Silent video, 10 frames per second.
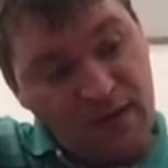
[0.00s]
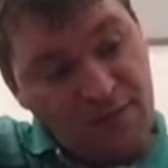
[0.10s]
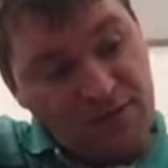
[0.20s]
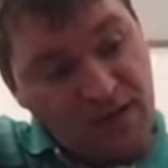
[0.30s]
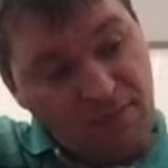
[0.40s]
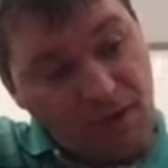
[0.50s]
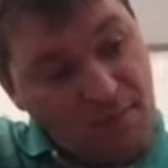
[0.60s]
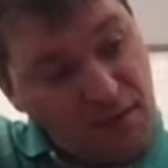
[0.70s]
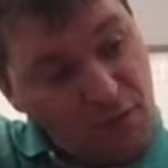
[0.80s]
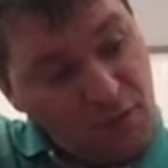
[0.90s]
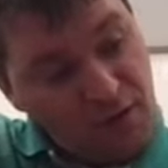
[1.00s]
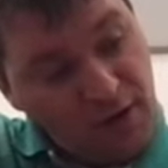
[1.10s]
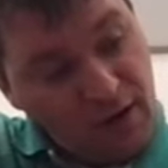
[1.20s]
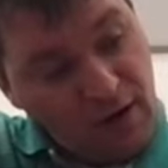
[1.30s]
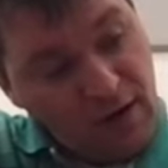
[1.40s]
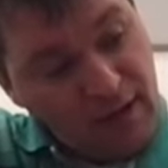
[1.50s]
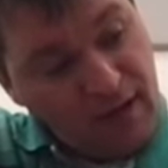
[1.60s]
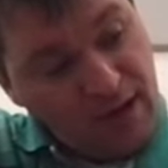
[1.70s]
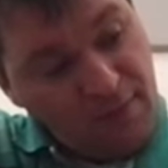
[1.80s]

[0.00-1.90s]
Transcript: Take my middle finger and I'm